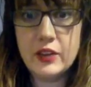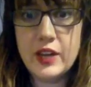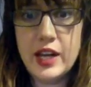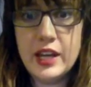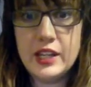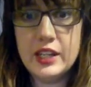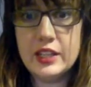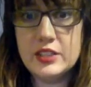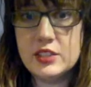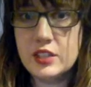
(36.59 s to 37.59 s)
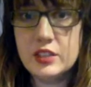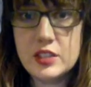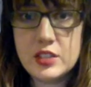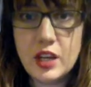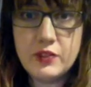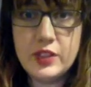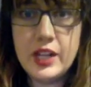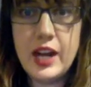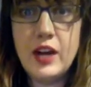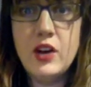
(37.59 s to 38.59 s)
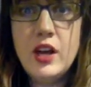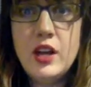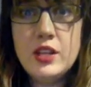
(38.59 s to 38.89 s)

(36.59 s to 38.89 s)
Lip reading: go ahead and turn this off for now,